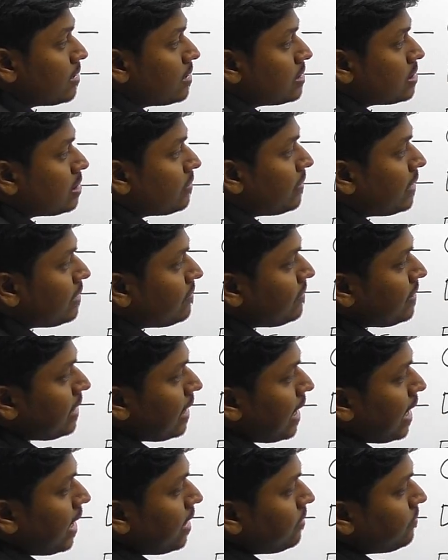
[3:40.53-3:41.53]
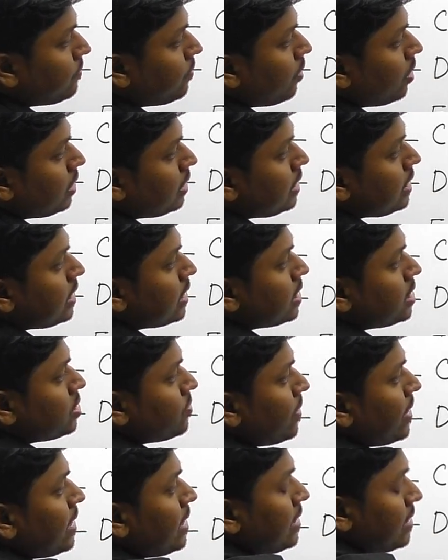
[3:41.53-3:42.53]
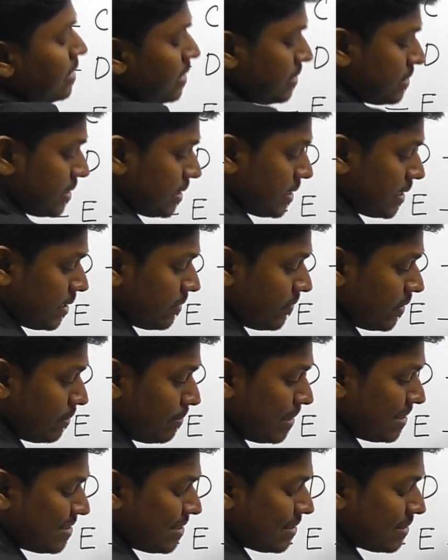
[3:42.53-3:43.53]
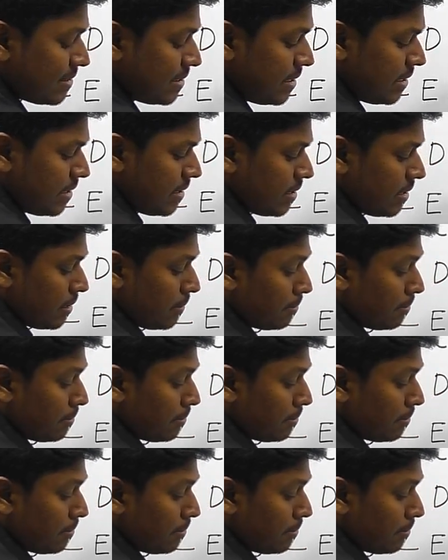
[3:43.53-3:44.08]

So when we add 40 and 20, the resultant will be 60,